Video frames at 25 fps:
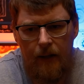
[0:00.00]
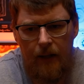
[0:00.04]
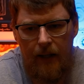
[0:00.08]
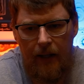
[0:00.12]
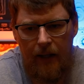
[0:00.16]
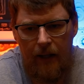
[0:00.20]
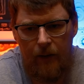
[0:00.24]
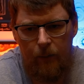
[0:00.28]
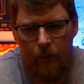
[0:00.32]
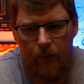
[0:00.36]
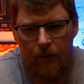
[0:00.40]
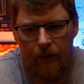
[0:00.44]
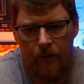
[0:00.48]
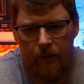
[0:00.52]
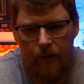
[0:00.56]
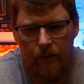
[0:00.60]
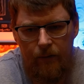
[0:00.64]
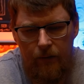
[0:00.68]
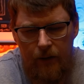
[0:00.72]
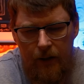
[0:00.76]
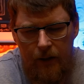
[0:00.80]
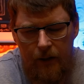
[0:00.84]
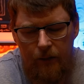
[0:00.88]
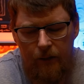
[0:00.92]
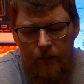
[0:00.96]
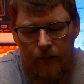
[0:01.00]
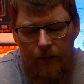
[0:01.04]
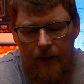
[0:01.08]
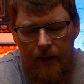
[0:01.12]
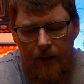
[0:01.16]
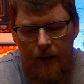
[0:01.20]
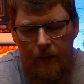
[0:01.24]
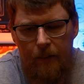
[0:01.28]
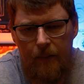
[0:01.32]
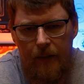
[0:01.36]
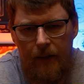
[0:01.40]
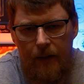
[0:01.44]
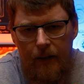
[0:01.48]
And with
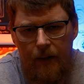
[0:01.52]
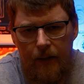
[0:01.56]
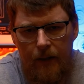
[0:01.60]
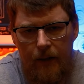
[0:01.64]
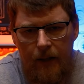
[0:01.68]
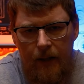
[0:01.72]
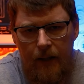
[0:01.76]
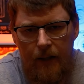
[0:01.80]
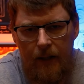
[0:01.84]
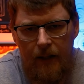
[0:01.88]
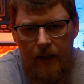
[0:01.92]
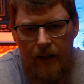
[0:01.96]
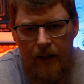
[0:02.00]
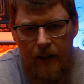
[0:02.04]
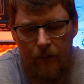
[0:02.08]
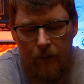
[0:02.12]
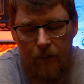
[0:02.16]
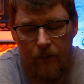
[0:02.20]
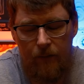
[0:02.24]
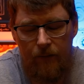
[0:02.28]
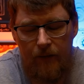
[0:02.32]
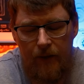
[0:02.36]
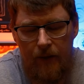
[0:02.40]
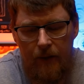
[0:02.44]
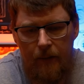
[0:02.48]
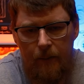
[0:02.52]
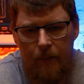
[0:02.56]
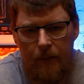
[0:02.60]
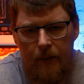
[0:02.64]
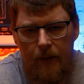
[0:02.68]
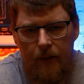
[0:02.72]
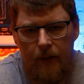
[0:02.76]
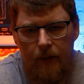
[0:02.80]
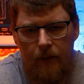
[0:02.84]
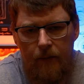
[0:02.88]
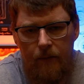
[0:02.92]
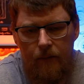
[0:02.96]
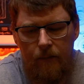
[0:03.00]
radiotherapy and
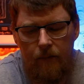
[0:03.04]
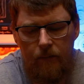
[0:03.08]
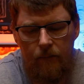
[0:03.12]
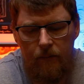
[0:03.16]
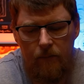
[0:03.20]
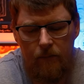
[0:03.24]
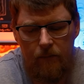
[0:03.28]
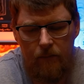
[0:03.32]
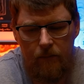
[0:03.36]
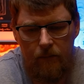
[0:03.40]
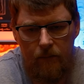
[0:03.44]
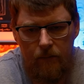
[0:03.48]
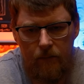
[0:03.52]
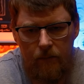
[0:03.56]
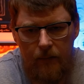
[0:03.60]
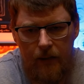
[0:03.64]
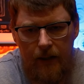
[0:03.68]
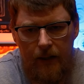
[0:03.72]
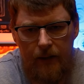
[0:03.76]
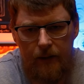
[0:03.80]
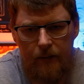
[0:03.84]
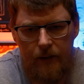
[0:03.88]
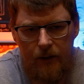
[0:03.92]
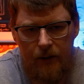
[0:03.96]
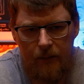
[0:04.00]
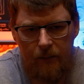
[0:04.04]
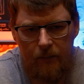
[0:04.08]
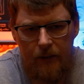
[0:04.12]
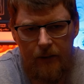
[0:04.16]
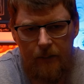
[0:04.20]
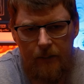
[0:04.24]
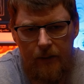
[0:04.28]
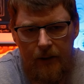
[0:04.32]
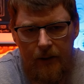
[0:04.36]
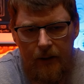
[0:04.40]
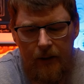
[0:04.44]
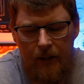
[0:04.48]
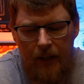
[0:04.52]
chemotherapy, it seemed to
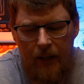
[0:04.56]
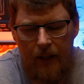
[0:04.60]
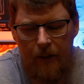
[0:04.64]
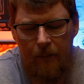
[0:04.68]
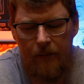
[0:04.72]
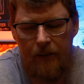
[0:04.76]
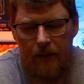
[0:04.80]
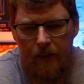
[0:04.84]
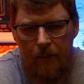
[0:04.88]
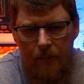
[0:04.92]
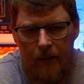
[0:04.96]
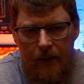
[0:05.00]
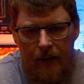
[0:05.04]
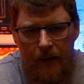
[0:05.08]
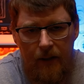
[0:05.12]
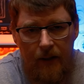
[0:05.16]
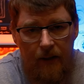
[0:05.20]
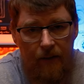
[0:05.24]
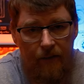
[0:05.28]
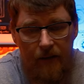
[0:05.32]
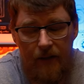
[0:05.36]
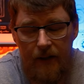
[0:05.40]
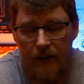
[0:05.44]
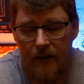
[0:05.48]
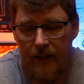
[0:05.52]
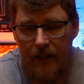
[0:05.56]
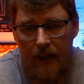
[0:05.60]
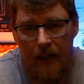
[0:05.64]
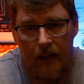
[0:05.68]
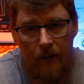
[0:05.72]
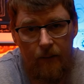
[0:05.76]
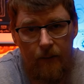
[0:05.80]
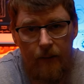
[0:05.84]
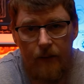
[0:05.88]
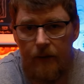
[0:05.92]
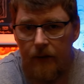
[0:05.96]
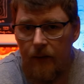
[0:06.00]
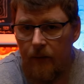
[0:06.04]
be kept at bay. Every
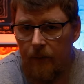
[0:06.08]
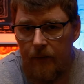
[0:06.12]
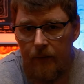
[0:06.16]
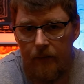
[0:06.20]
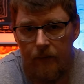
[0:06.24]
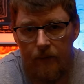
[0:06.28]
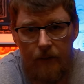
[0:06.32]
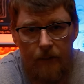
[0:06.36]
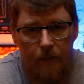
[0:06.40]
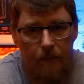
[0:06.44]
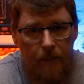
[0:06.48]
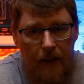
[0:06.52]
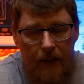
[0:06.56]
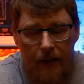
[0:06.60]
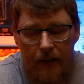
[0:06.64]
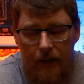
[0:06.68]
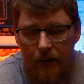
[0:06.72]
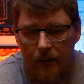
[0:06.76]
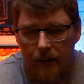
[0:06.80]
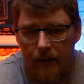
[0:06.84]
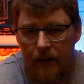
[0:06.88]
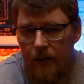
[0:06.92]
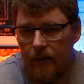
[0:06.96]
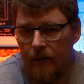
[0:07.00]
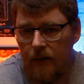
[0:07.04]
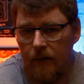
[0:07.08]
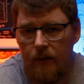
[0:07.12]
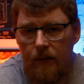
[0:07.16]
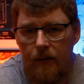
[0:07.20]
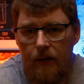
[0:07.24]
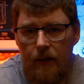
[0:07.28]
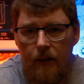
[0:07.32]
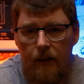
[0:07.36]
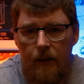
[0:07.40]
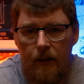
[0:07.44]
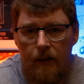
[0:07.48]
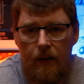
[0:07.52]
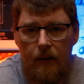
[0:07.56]
scan was coming back clear.
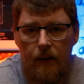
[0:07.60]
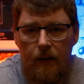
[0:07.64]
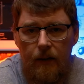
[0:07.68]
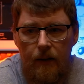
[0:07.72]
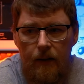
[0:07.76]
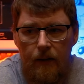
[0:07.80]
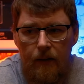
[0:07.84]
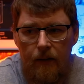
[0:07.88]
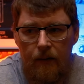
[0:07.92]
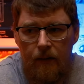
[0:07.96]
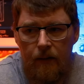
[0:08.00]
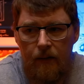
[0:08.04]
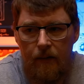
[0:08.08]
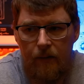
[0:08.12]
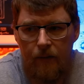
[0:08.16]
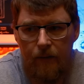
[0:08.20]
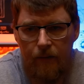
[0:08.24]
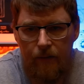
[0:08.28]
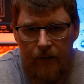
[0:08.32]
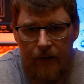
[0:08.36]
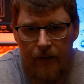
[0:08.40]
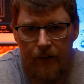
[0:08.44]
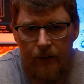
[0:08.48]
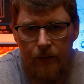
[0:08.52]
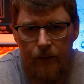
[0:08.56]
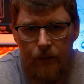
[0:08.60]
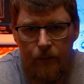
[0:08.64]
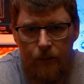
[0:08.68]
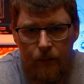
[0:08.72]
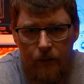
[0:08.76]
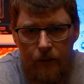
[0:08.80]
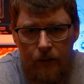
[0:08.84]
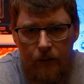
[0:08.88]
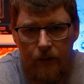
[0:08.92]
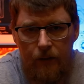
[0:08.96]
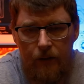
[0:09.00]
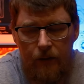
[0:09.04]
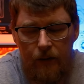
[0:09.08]
Things
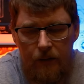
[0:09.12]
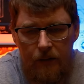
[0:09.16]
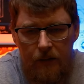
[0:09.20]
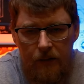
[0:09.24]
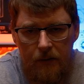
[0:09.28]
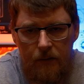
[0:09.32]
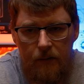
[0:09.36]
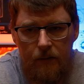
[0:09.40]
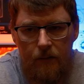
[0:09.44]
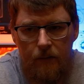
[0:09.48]
were good.